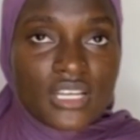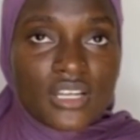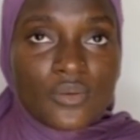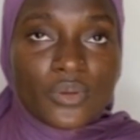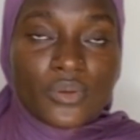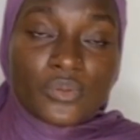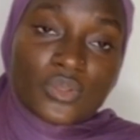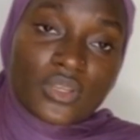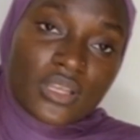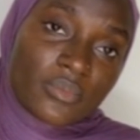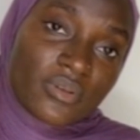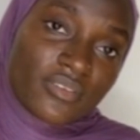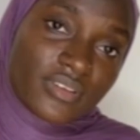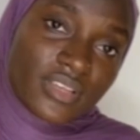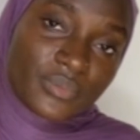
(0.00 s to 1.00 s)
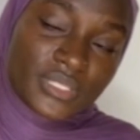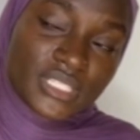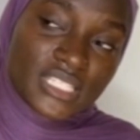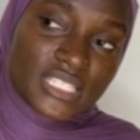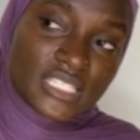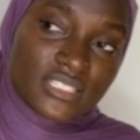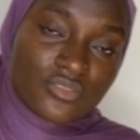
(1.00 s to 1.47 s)
When we talk about family
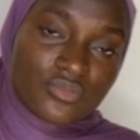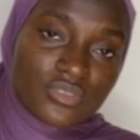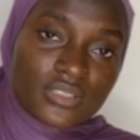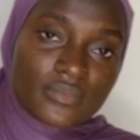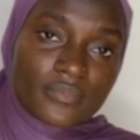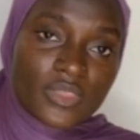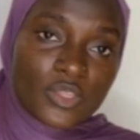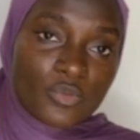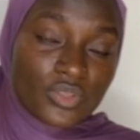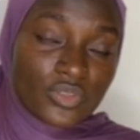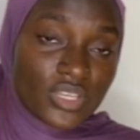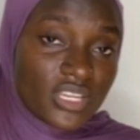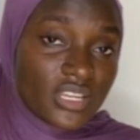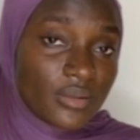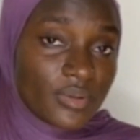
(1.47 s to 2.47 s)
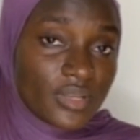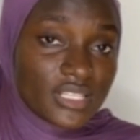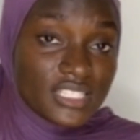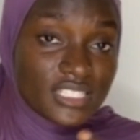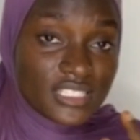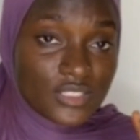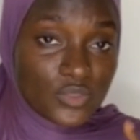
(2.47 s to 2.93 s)
history, we're talking about,
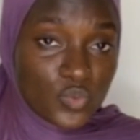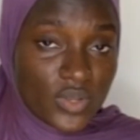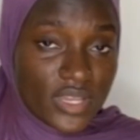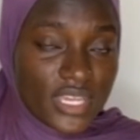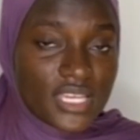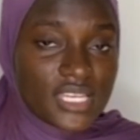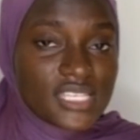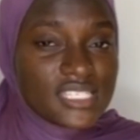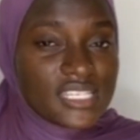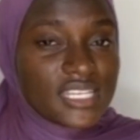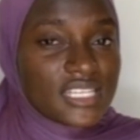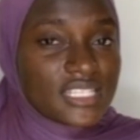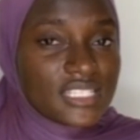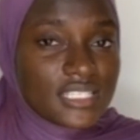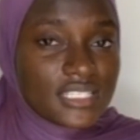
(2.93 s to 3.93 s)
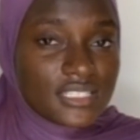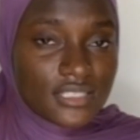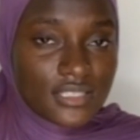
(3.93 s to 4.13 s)
this is where genetics